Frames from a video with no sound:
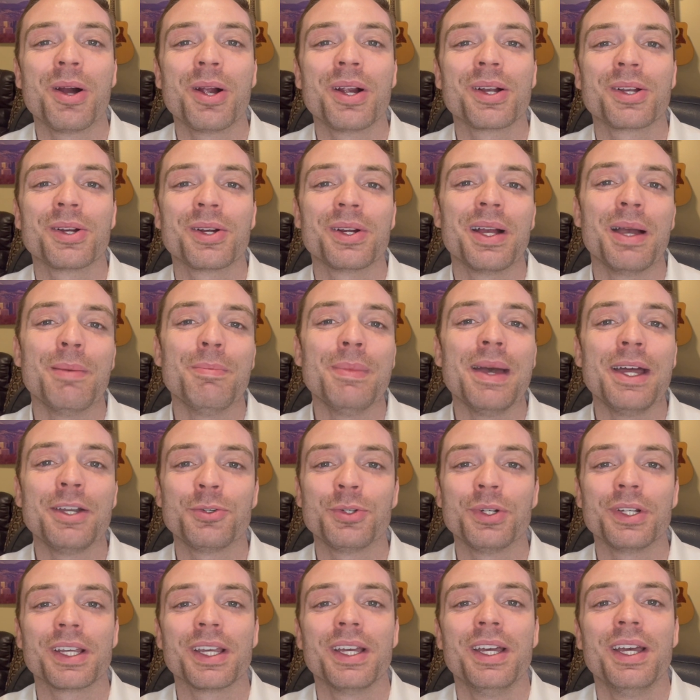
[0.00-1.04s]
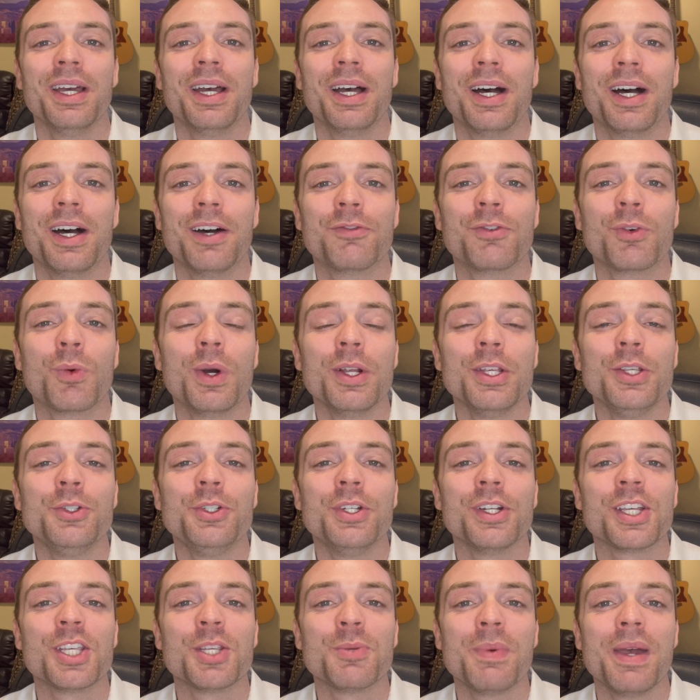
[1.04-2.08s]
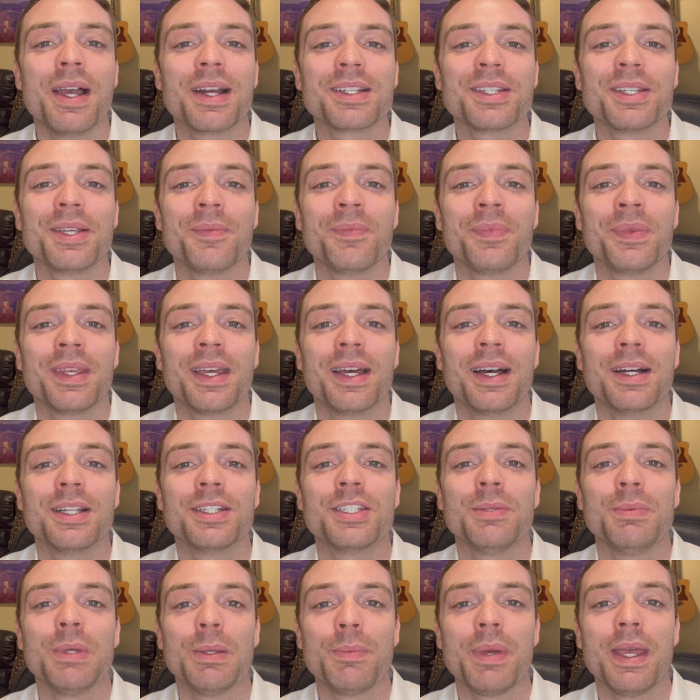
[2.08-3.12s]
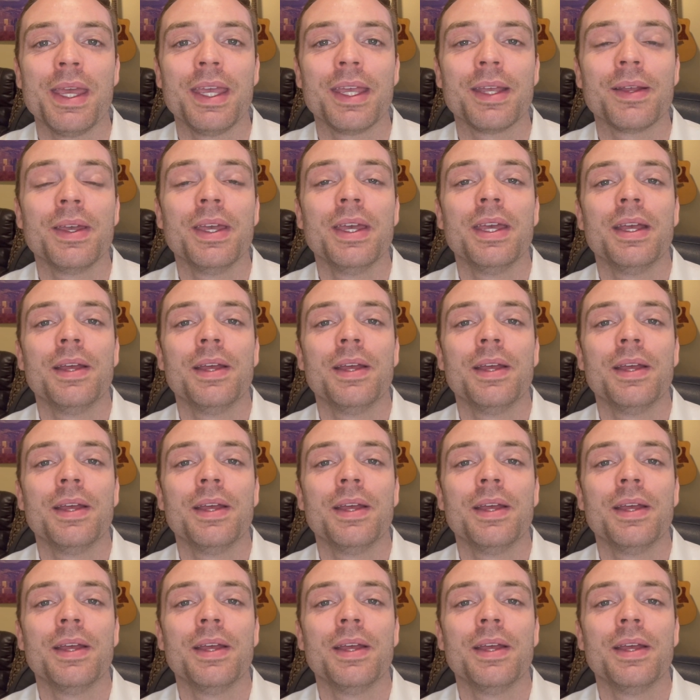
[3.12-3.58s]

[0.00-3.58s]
or a metric for what you should expect to be paying.